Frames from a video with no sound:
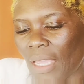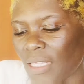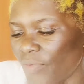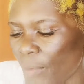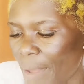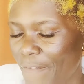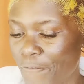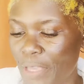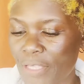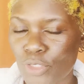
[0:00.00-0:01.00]
It's for my
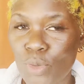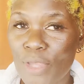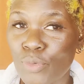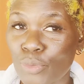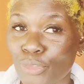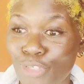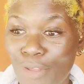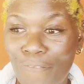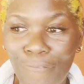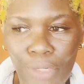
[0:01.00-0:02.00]
face, so I don't need
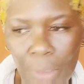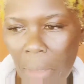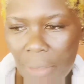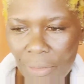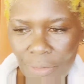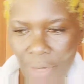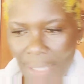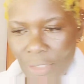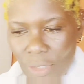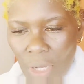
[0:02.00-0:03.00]
a full bottle
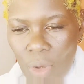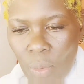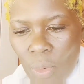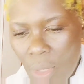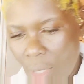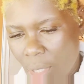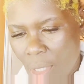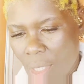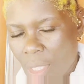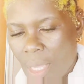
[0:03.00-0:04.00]
right now.
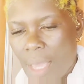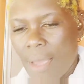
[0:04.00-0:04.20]
I